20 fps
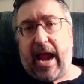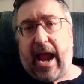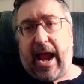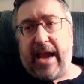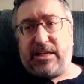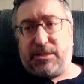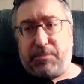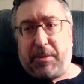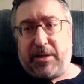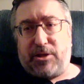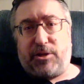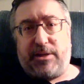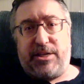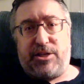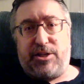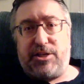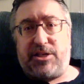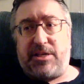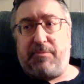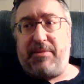especially
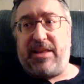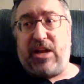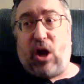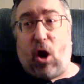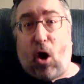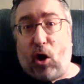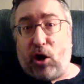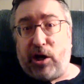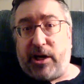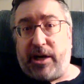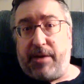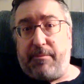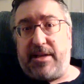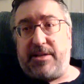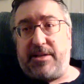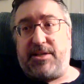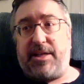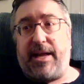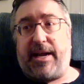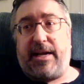to some of the
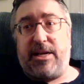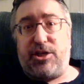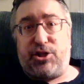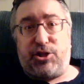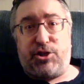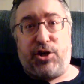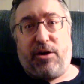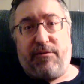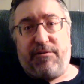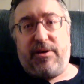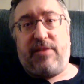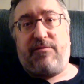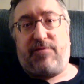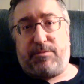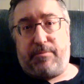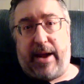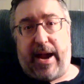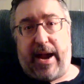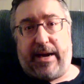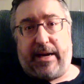arguments that conservatives
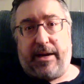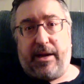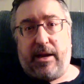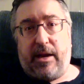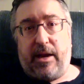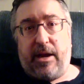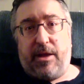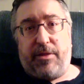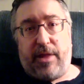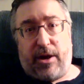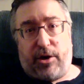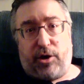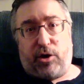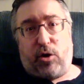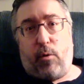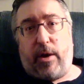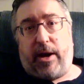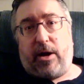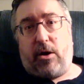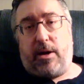make that are
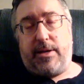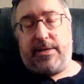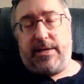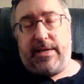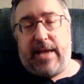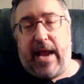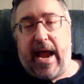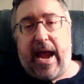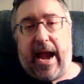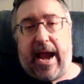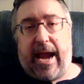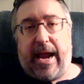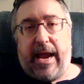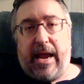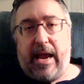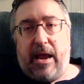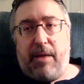going on today.